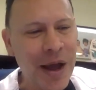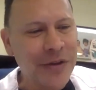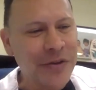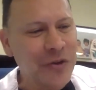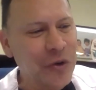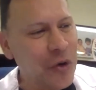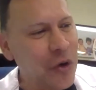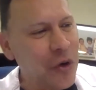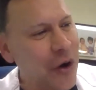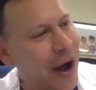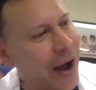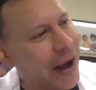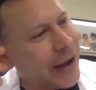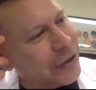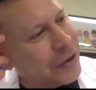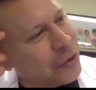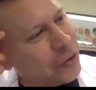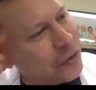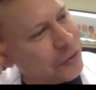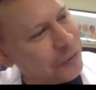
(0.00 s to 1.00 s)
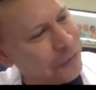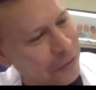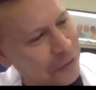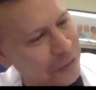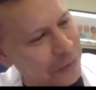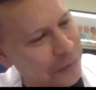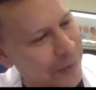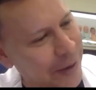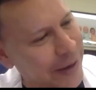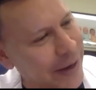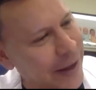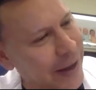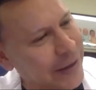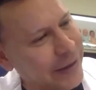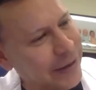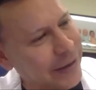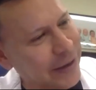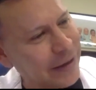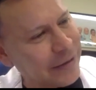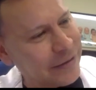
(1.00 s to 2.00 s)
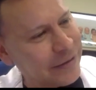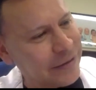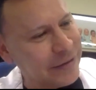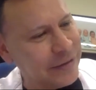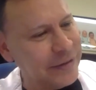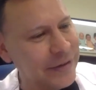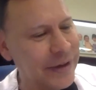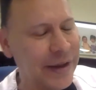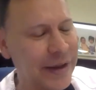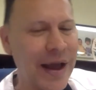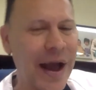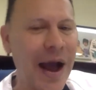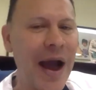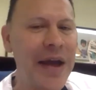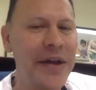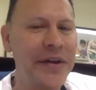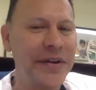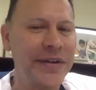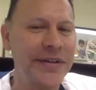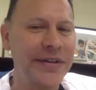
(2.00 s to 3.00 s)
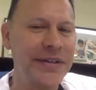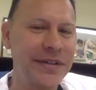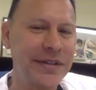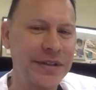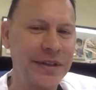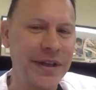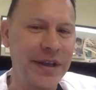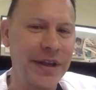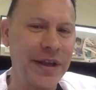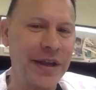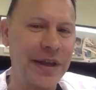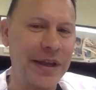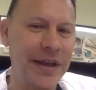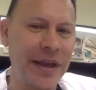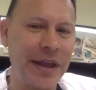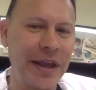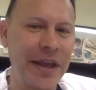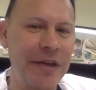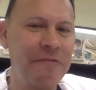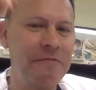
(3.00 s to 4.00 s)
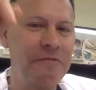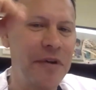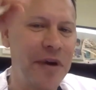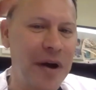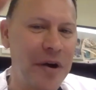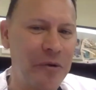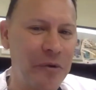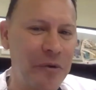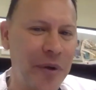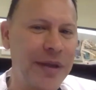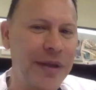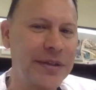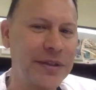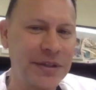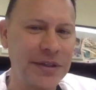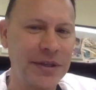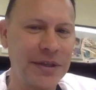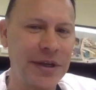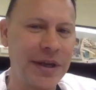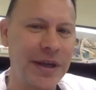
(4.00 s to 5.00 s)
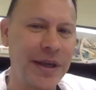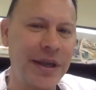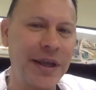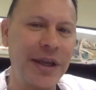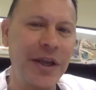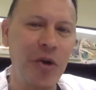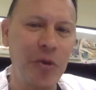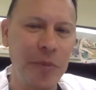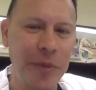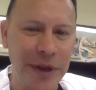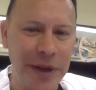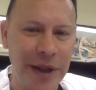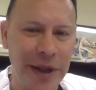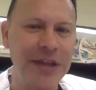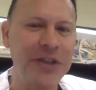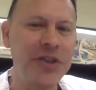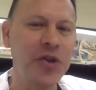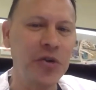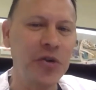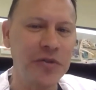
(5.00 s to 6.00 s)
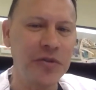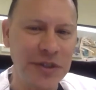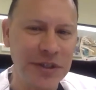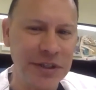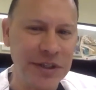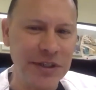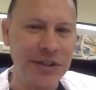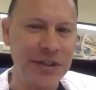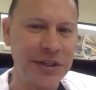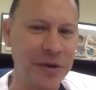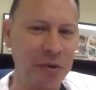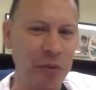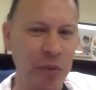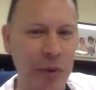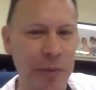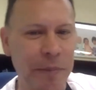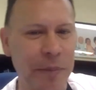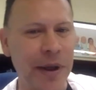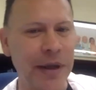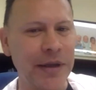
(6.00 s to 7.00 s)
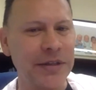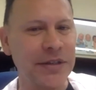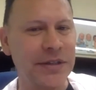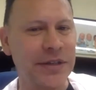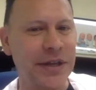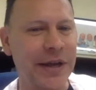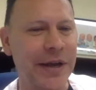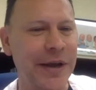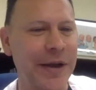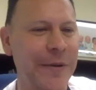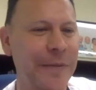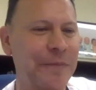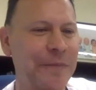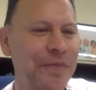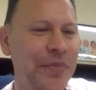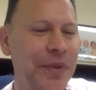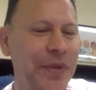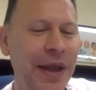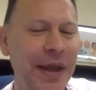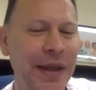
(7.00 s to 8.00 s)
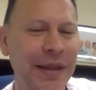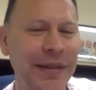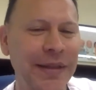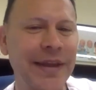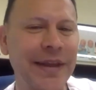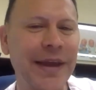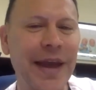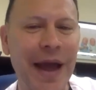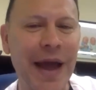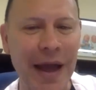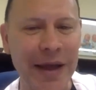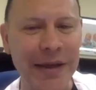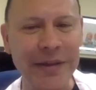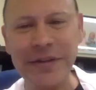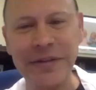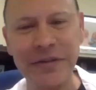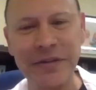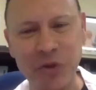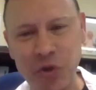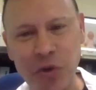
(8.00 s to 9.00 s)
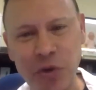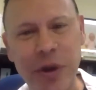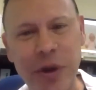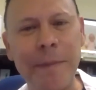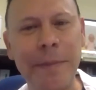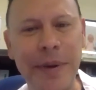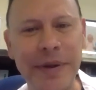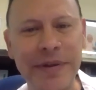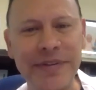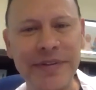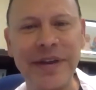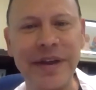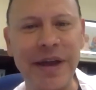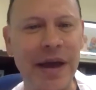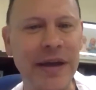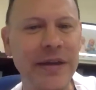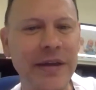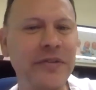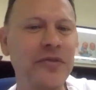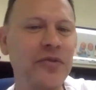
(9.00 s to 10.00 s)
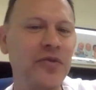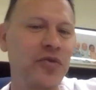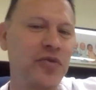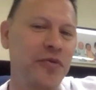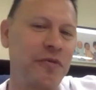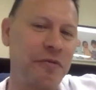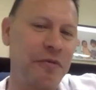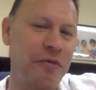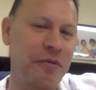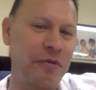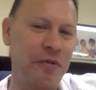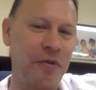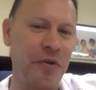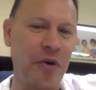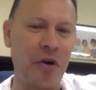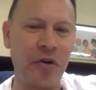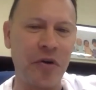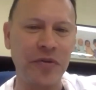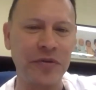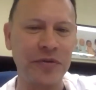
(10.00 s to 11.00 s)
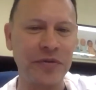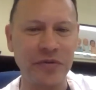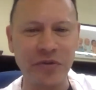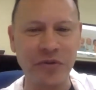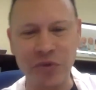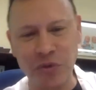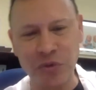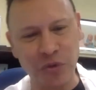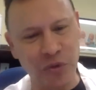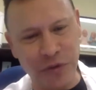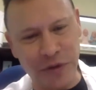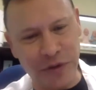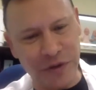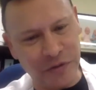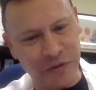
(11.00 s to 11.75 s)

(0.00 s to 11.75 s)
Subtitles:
so I use for my light cases the IRIS, the infrared illumination system. We place the guide. You can place the guide from the